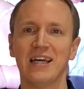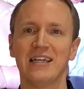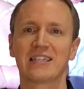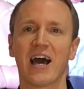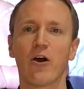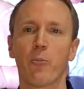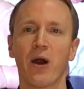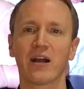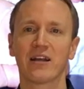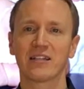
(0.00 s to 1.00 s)
Is
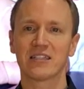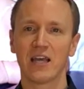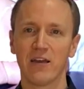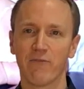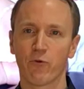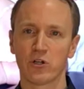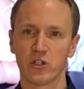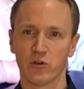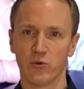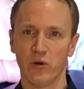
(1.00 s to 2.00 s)
chiropractic safe for
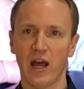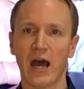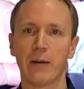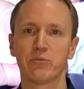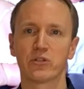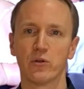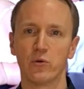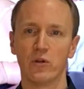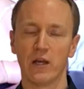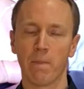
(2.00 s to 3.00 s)
children?
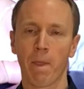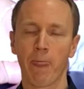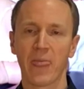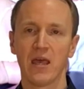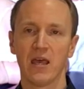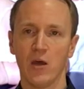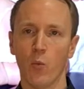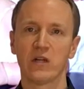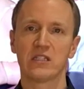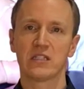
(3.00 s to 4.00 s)
Absolutely.
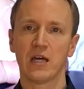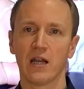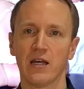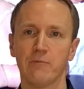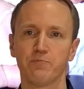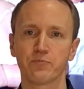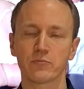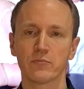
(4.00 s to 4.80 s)
In one study